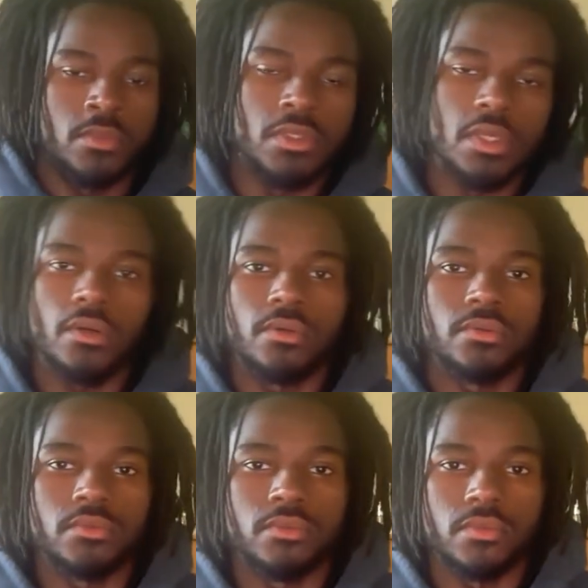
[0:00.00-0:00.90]
Yo,
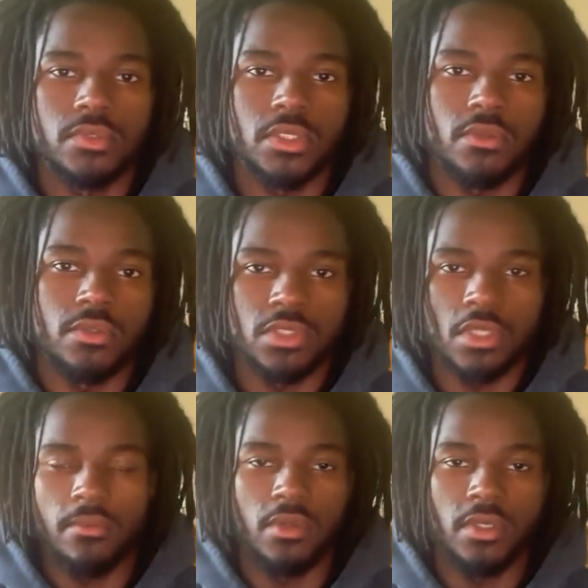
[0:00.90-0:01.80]
what's good with y'all
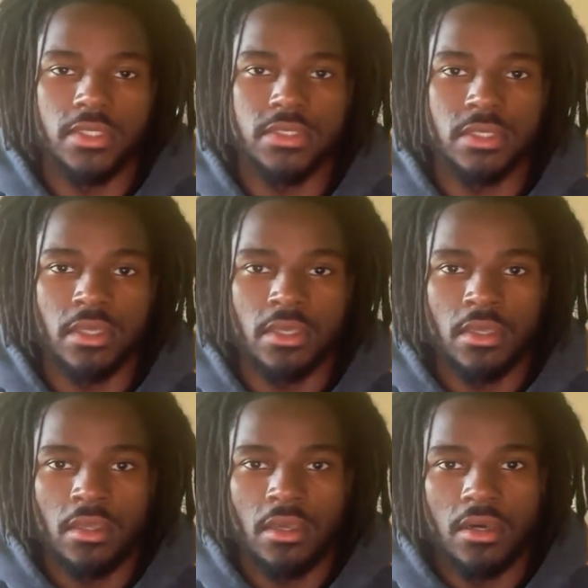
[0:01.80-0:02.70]
boys?
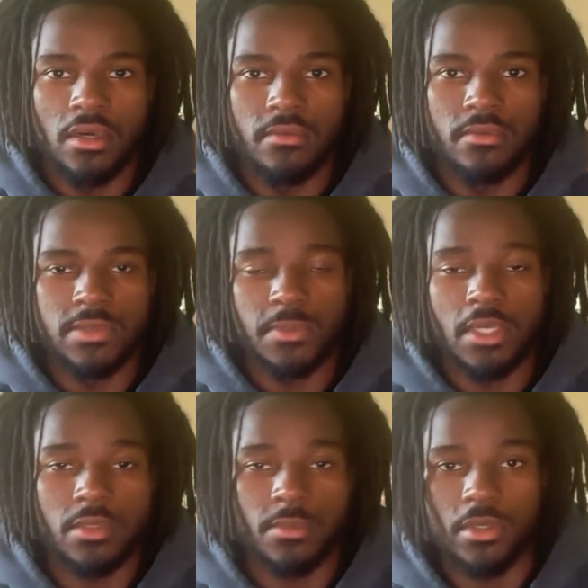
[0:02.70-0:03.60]
It's
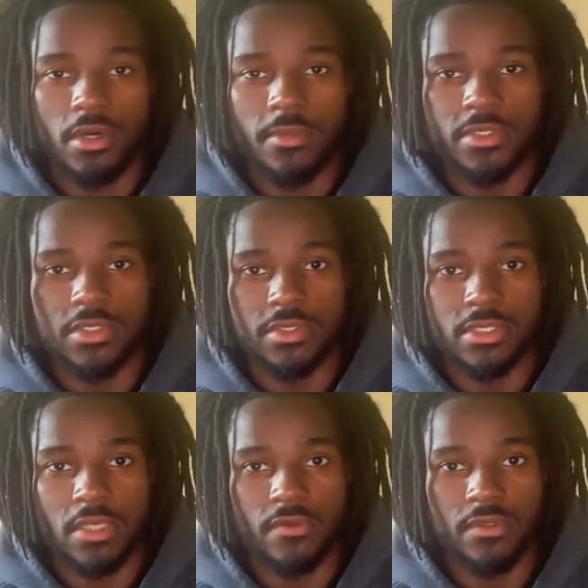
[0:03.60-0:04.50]
Beyond the Pill, episode
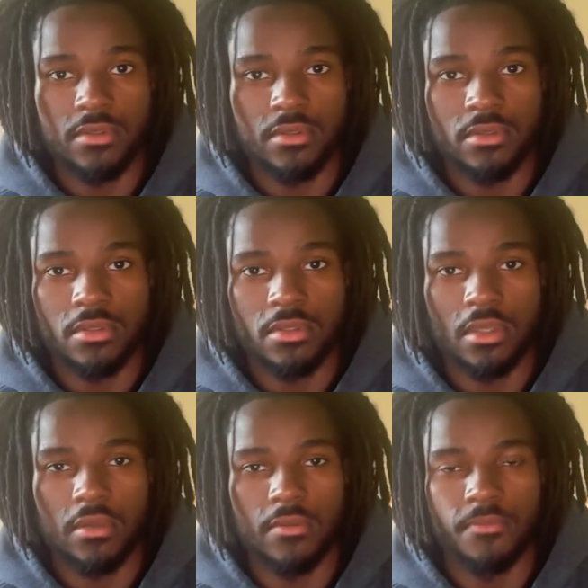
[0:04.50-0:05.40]
7.
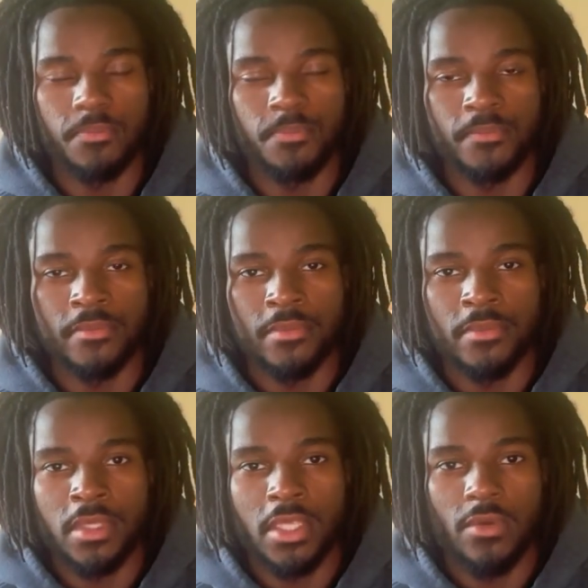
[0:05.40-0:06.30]
Um,
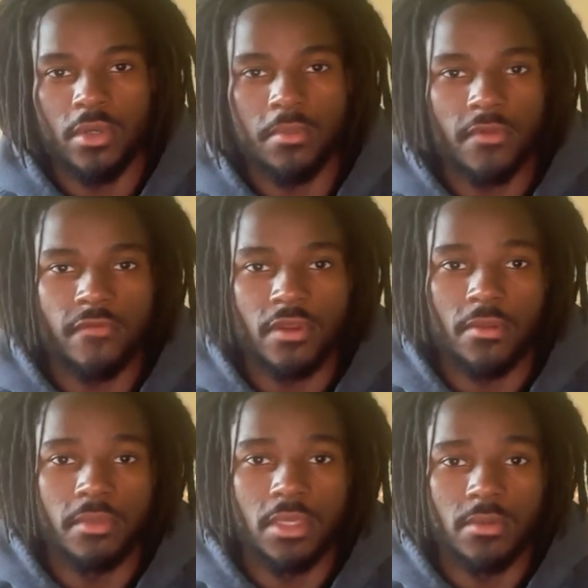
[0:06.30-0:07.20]
it wouldn't be fair to
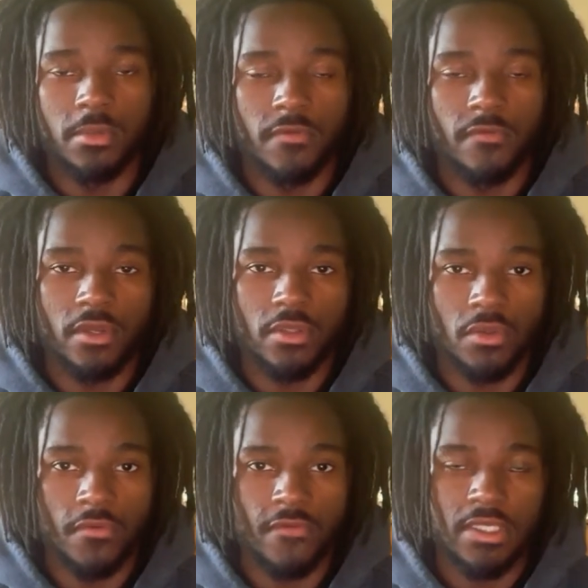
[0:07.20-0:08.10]
me, it wouldn't be fair to you
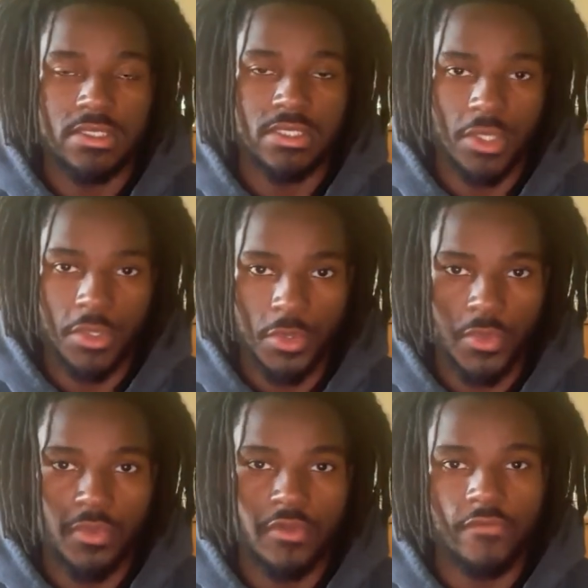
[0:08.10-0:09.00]
if I didn't tell
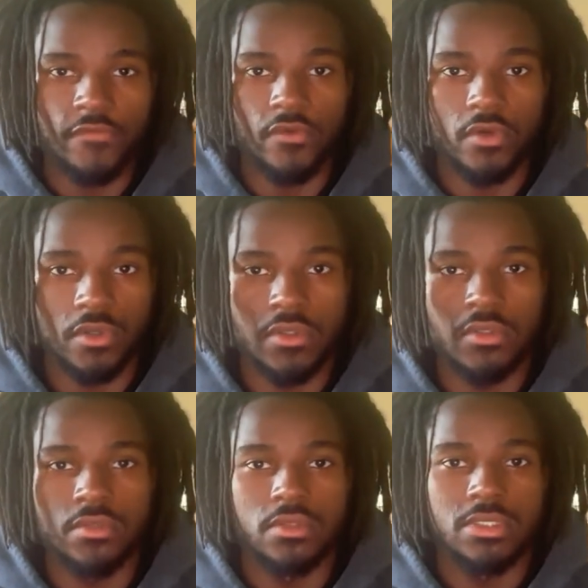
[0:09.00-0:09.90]
you the full
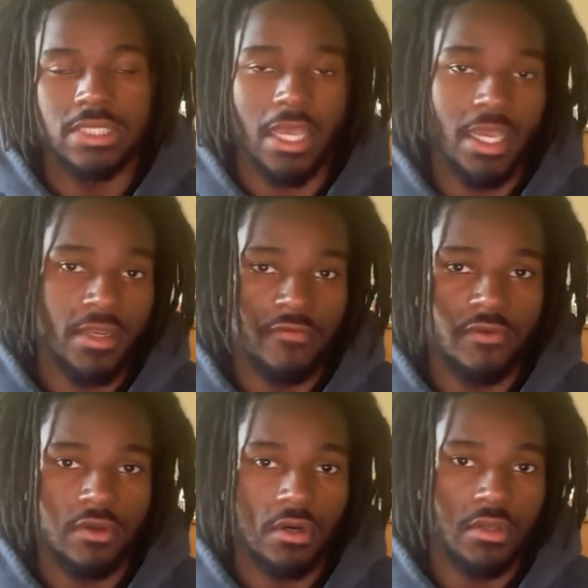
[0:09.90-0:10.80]
side of
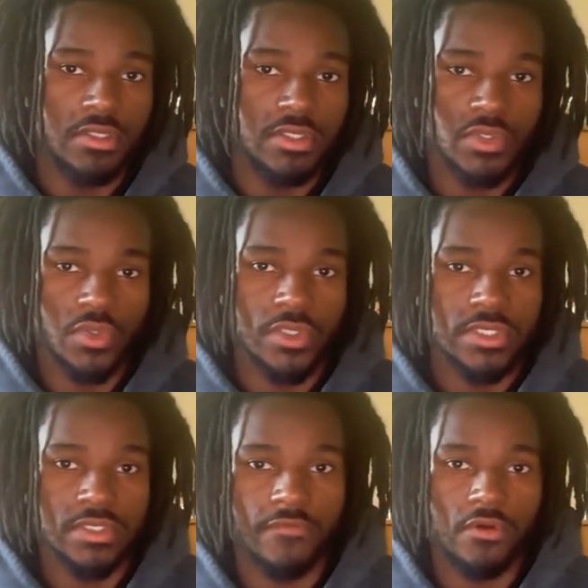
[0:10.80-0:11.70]
all the stories,
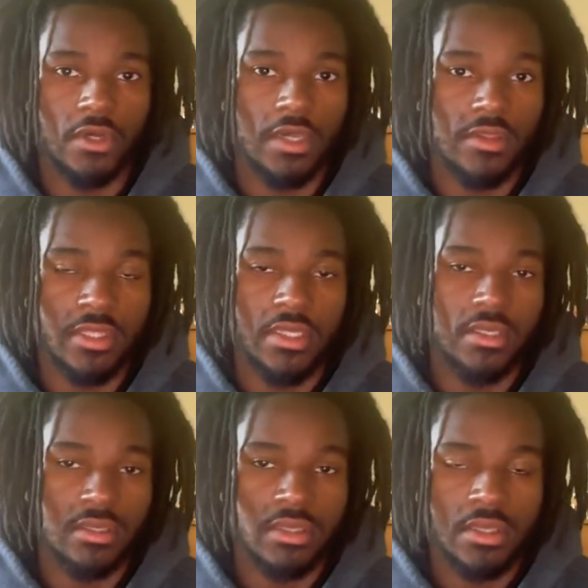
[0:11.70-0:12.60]
the full authentic